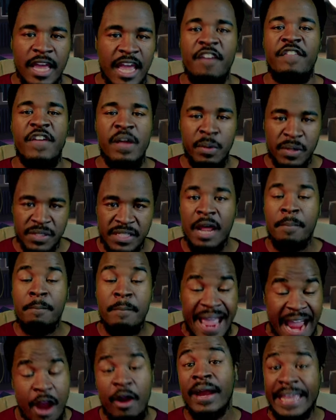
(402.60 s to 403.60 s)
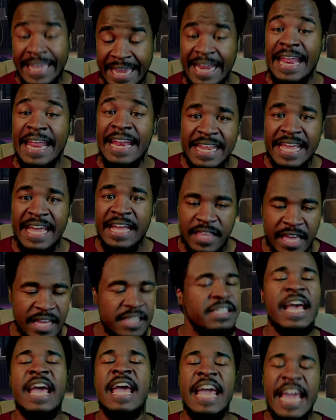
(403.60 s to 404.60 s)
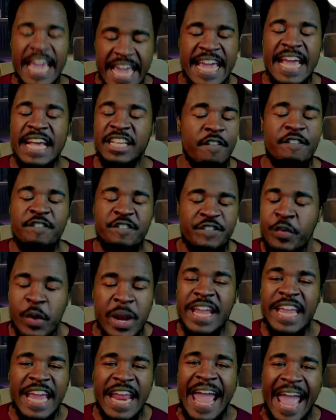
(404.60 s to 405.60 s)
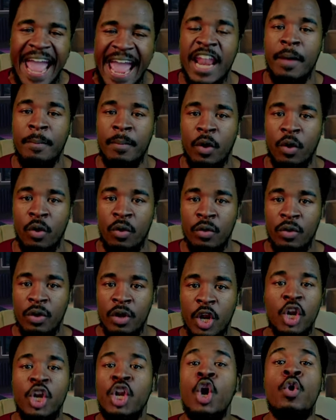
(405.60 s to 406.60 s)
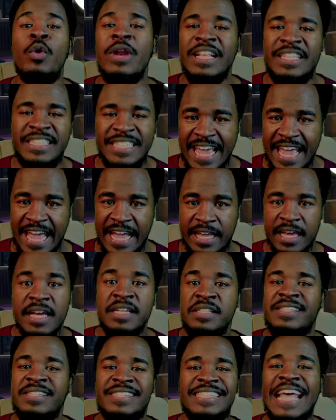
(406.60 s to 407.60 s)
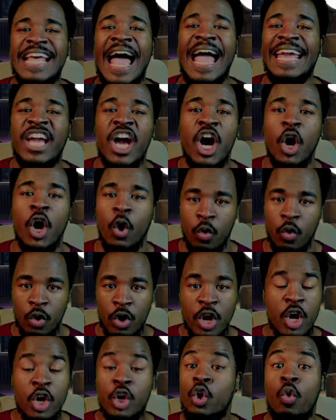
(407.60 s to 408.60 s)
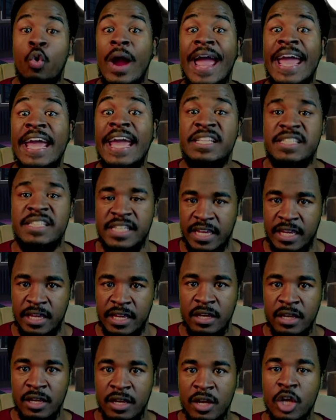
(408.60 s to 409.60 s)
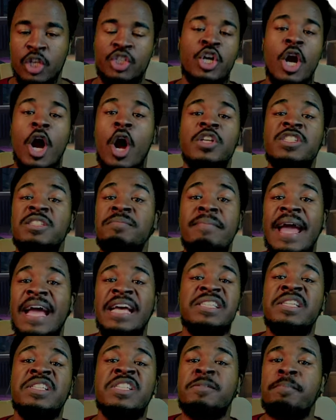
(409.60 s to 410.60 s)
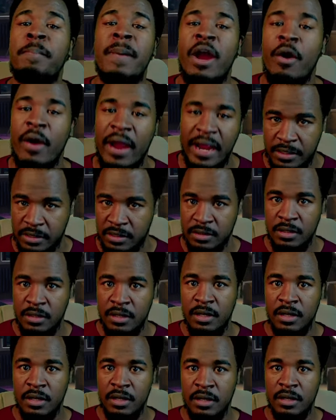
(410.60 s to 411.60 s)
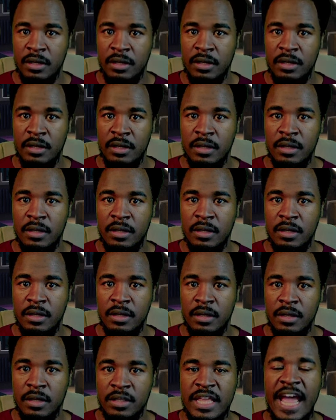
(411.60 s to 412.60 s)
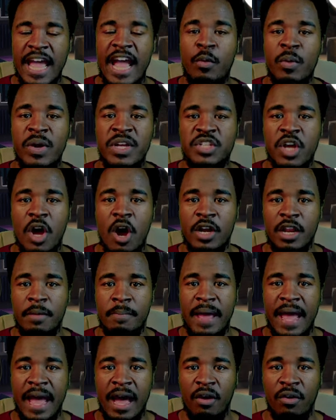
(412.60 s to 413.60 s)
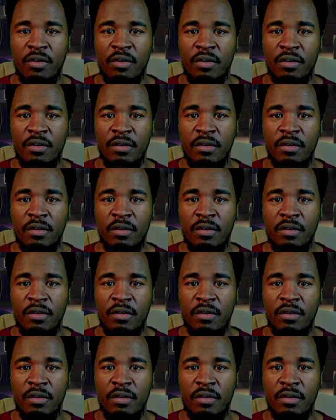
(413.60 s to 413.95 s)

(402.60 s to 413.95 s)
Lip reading: If he was an American and did this, he's a freaking animal. Lunatic. Psycho. Crazy. Charles Manson spirit. The heck we talking about?